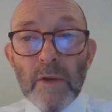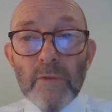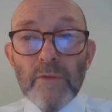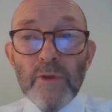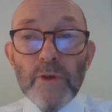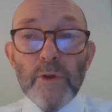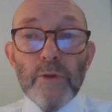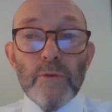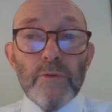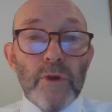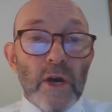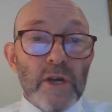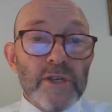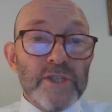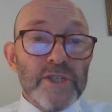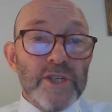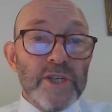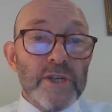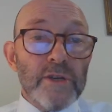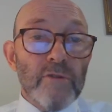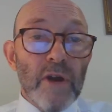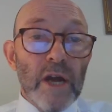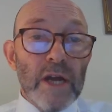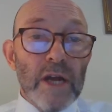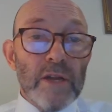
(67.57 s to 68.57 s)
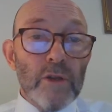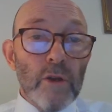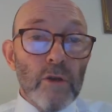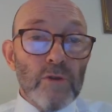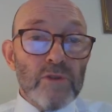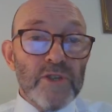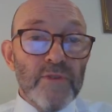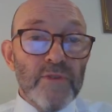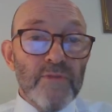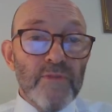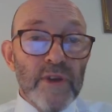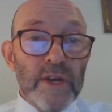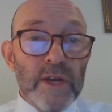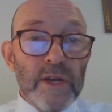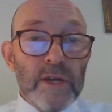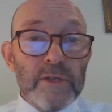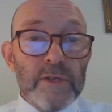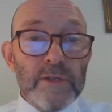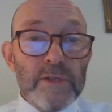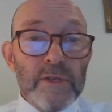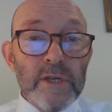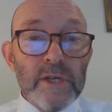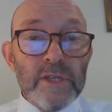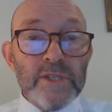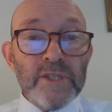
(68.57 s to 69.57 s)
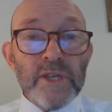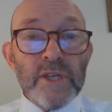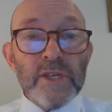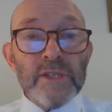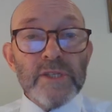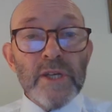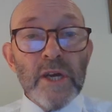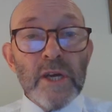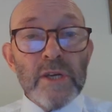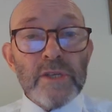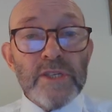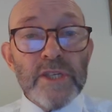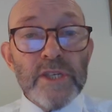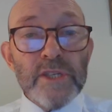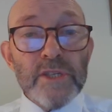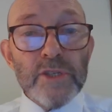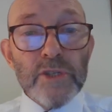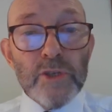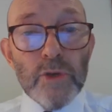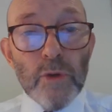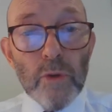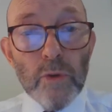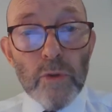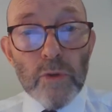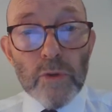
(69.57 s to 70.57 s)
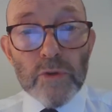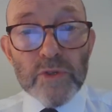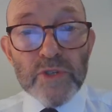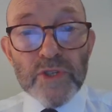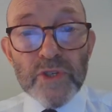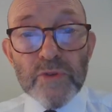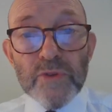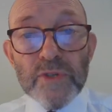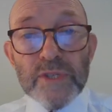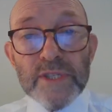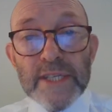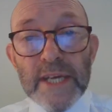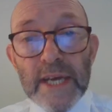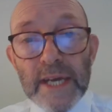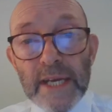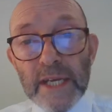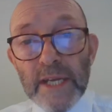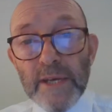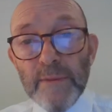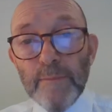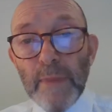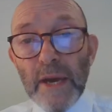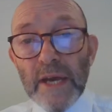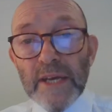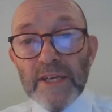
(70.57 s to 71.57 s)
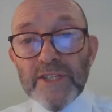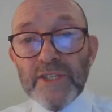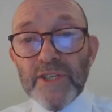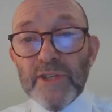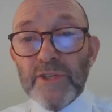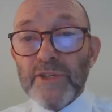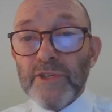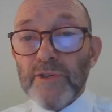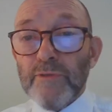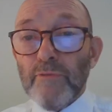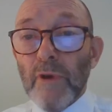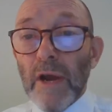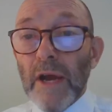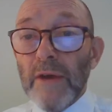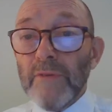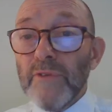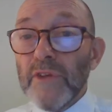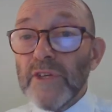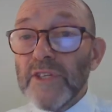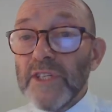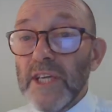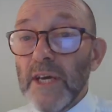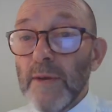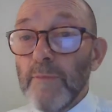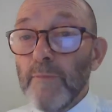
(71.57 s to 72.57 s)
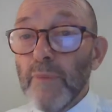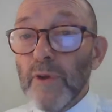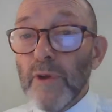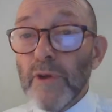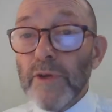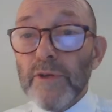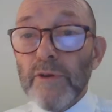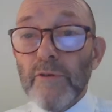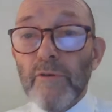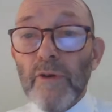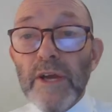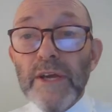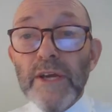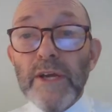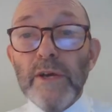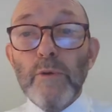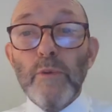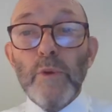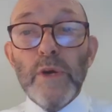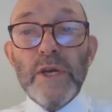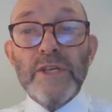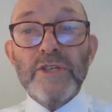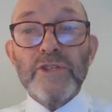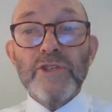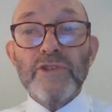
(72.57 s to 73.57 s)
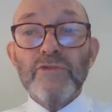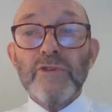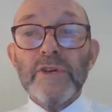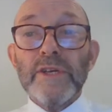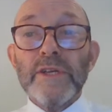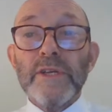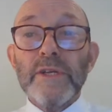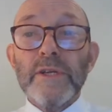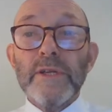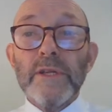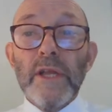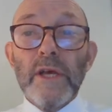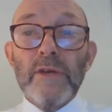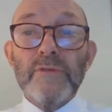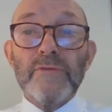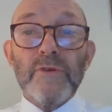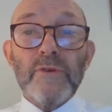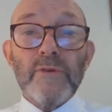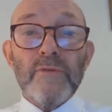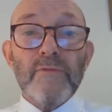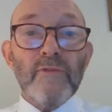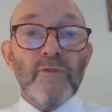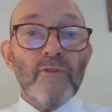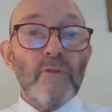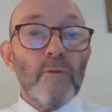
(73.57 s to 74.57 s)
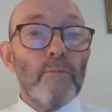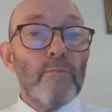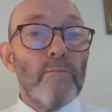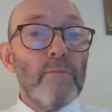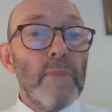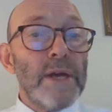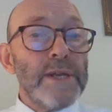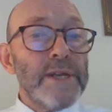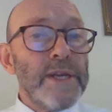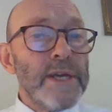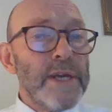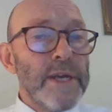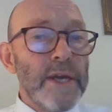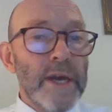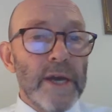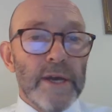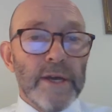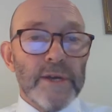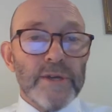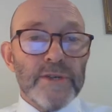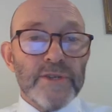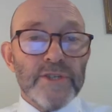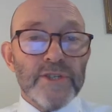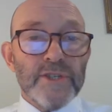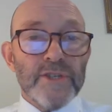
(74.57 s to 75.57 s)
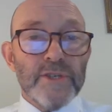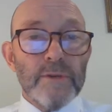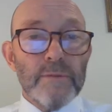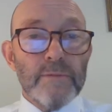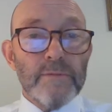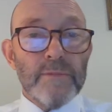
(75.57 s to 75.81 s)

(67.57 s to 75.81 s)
The United Grand Lodge of England has conducted tours on a daily basis around the temple at Great Queen Street in London for many years.